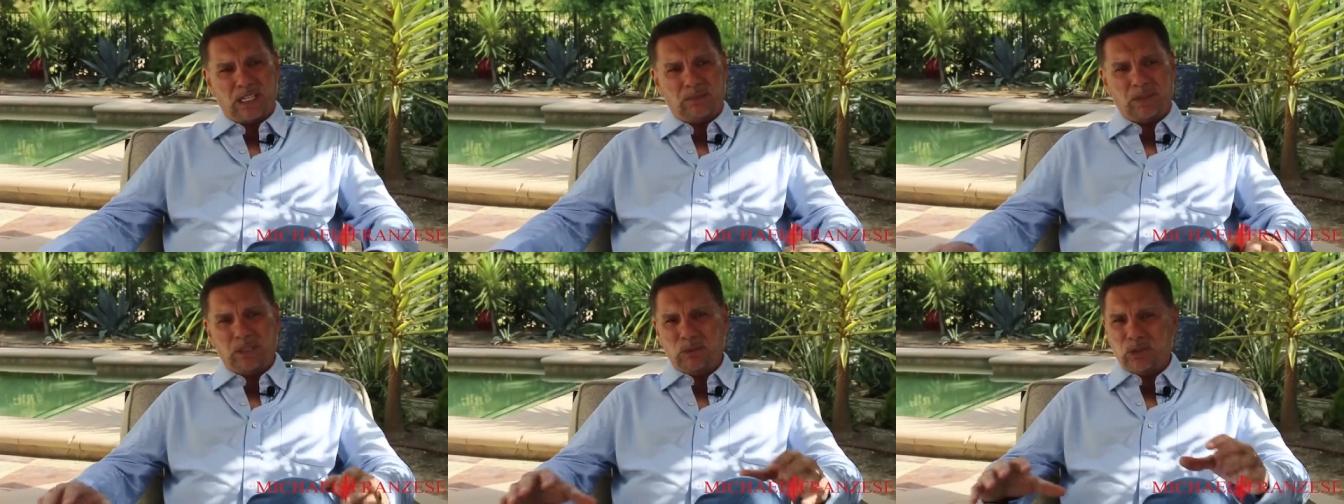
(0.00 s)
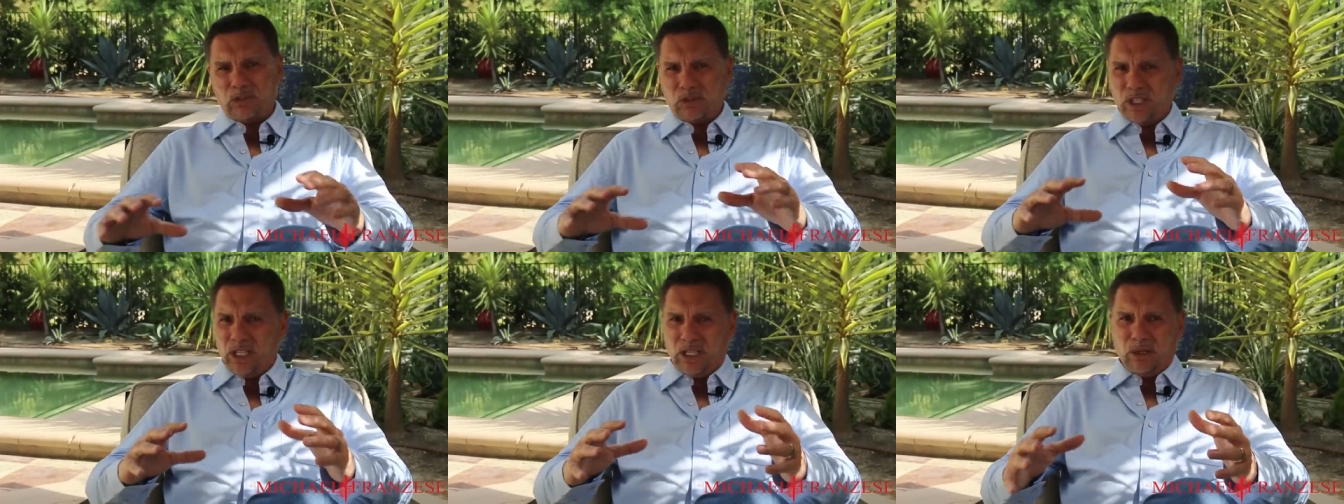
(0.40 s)
I mean, it
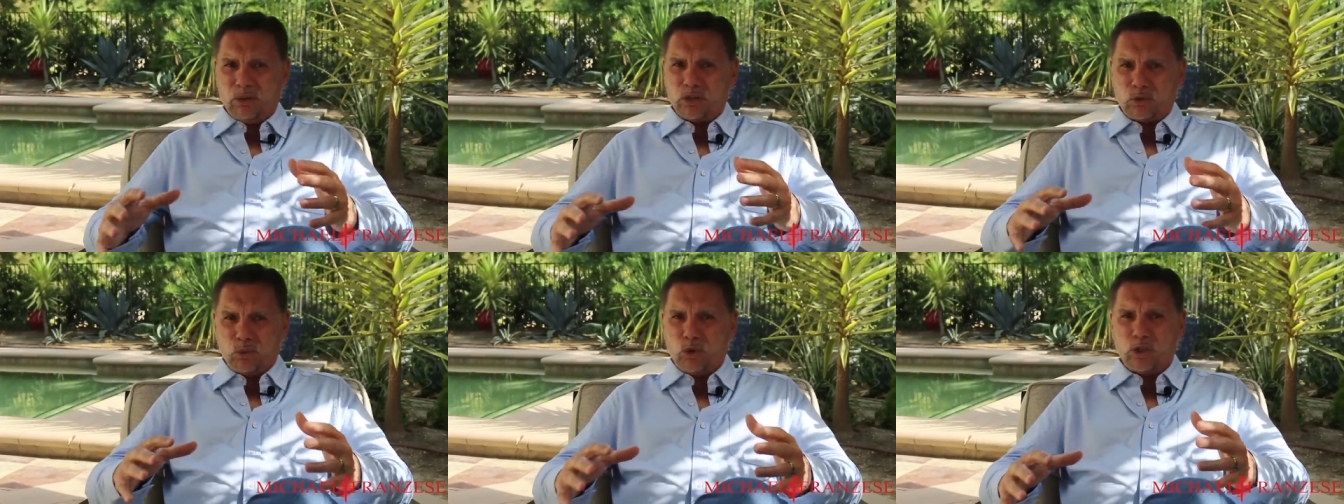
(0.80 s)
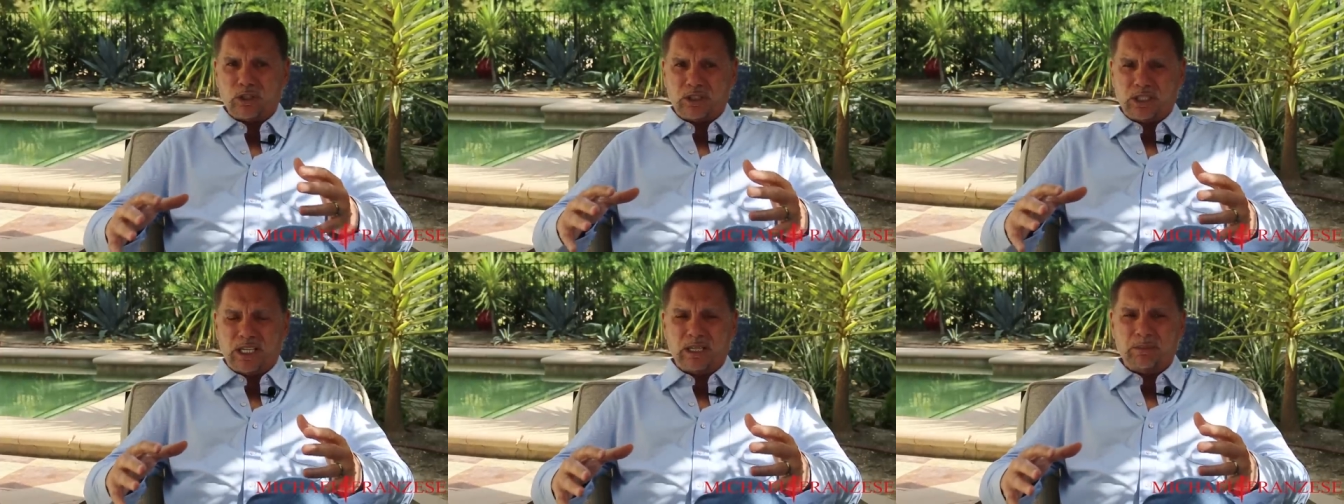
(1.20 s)
was, it was
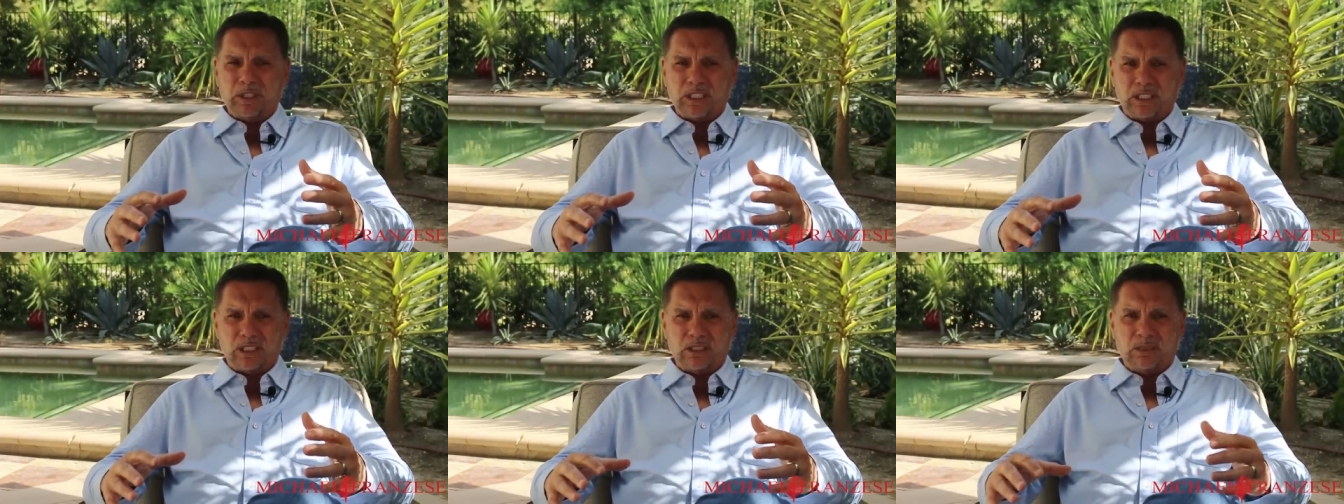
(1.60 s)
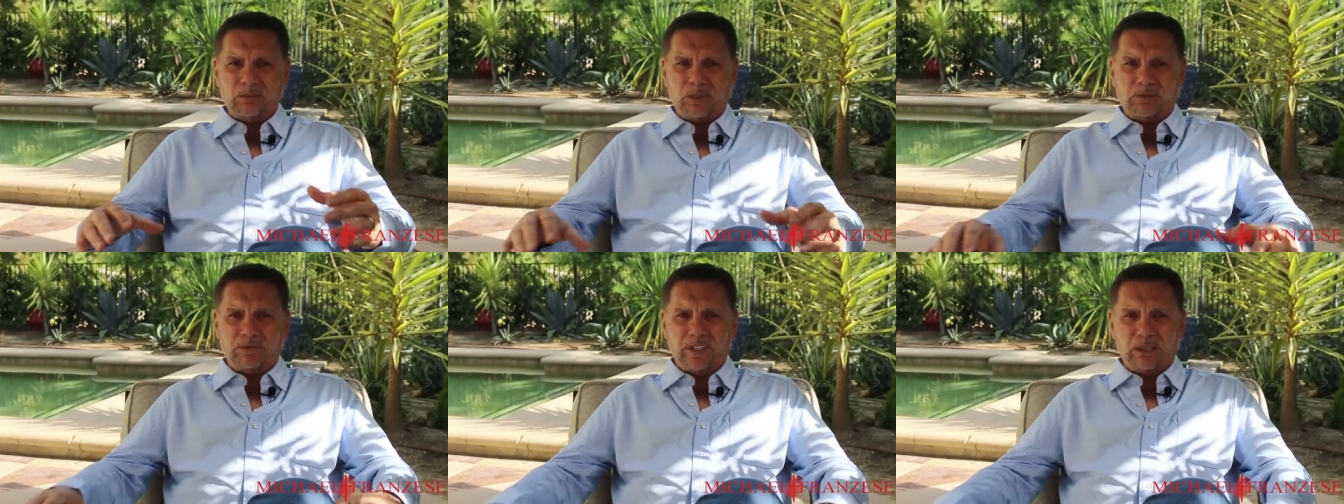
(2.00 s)
wartime in the
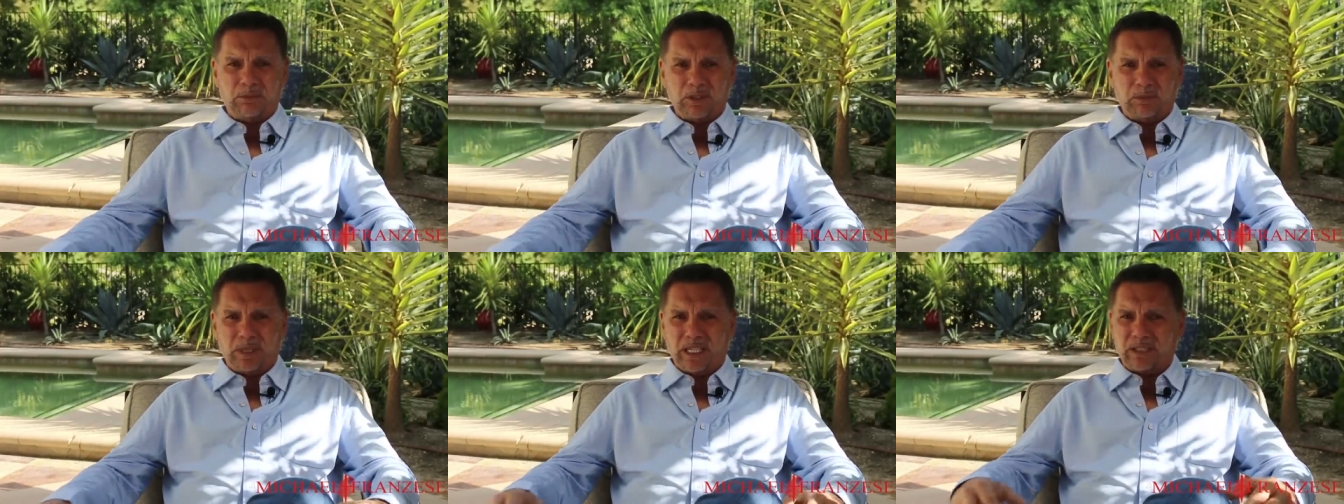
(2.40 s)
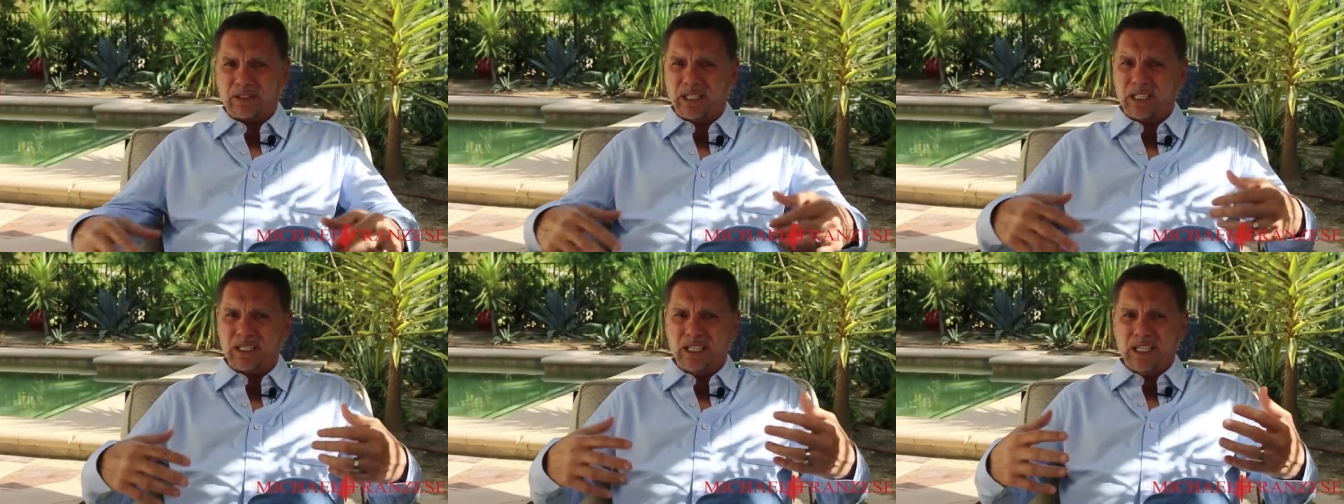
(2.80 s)
Colombo family back then.